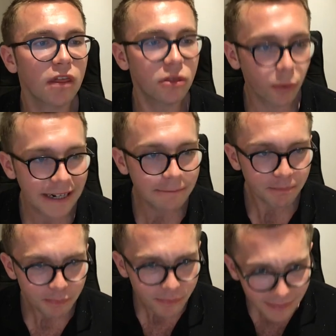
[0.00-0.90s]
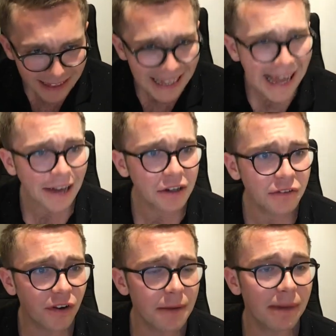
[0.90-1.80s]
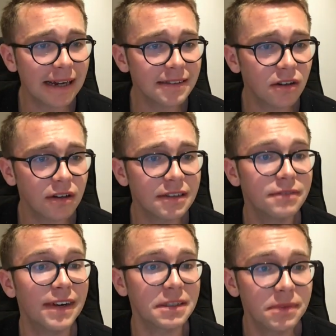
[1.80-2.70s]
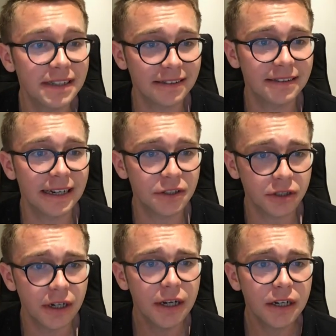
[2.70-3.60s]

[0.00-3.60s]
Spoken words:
Three, how do you find Pakistan as an investment destination